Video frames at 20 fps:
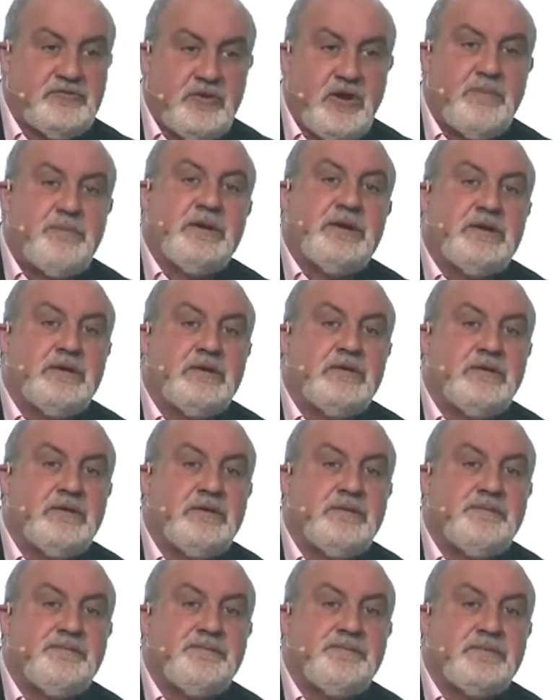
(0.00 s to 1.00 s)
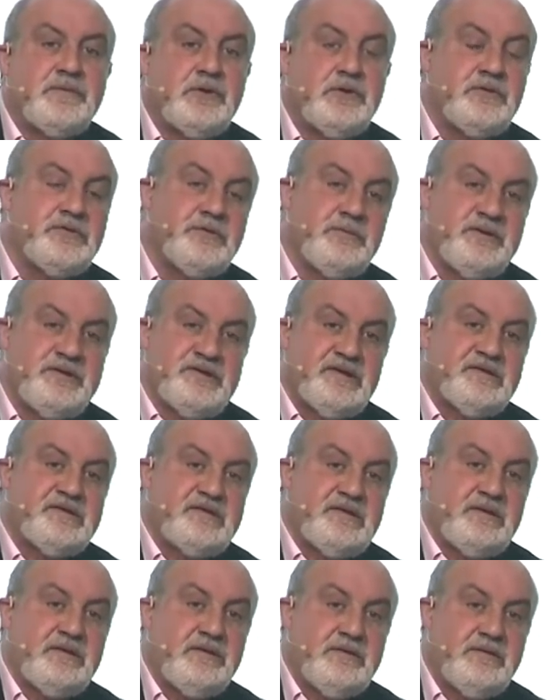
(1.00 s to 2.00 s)
dropping. Used to be
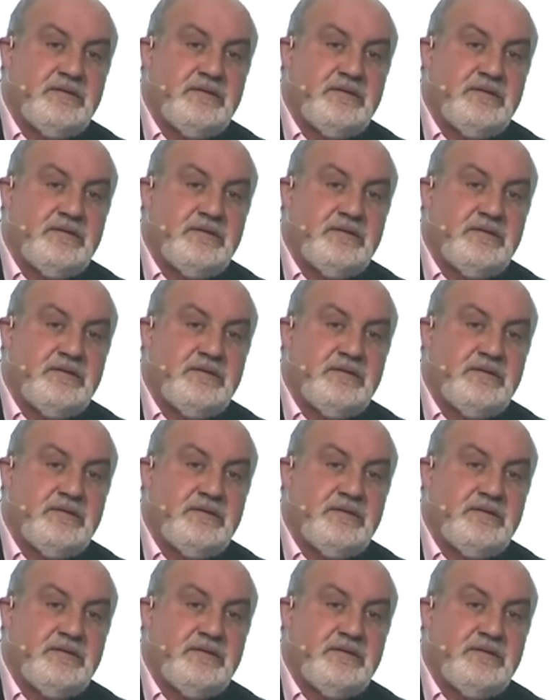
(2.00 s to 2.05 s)
60.